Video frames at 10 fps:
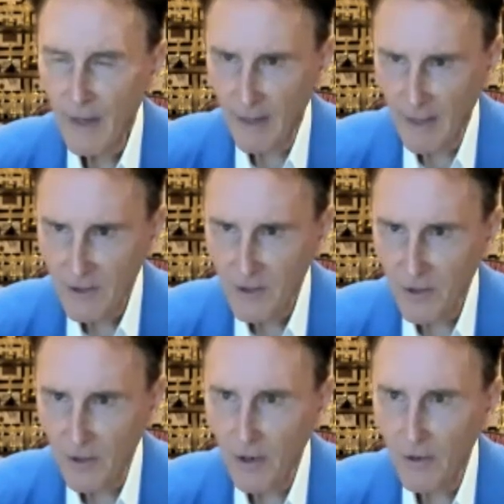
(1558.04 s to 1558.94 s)
And let's
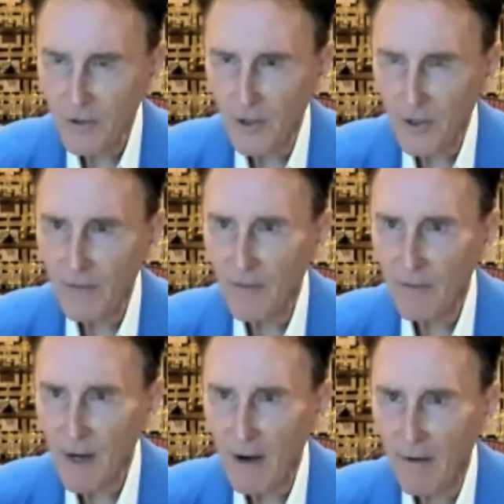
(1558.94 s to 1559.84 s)
start our journey from
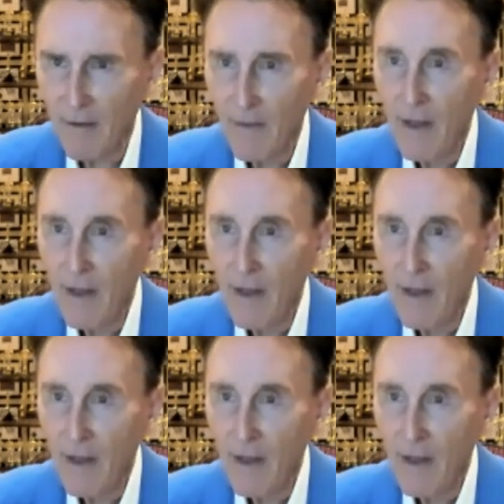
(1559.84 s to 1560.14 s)
there.